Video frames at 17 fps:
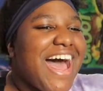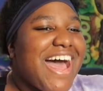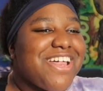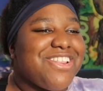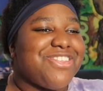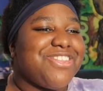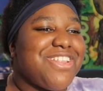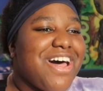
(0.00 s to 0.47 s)

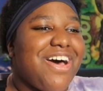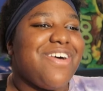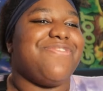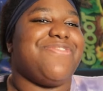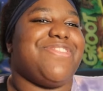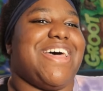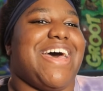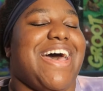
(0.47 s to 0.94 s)
I
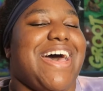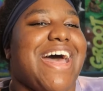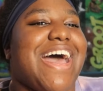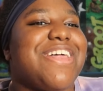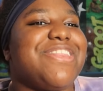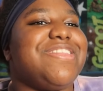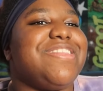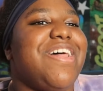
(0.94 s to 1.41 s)
love that.
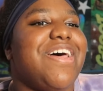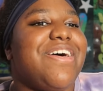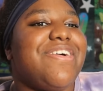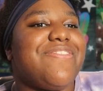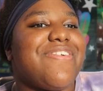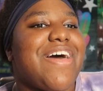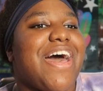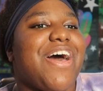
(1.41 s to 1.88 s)
I
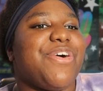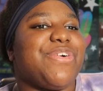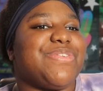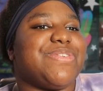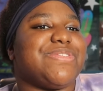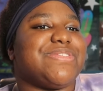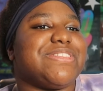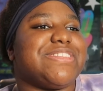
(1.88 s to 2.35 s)
love
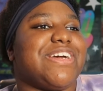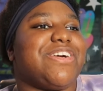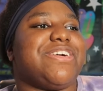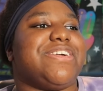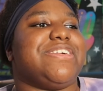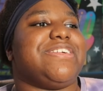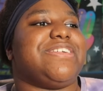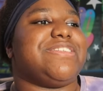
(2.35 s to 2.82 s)
how
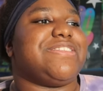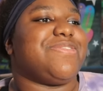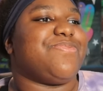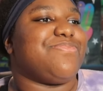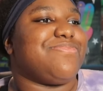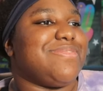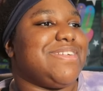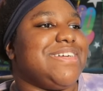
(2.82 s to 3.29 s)
they're
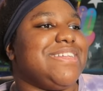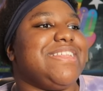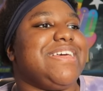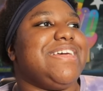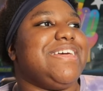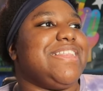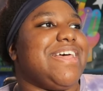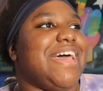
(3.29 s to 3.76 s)

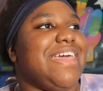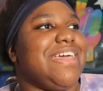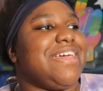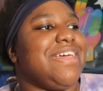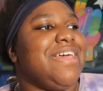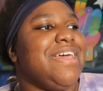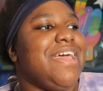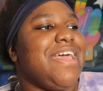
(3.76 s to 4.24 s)
really
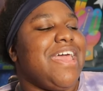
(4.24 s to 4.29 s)
like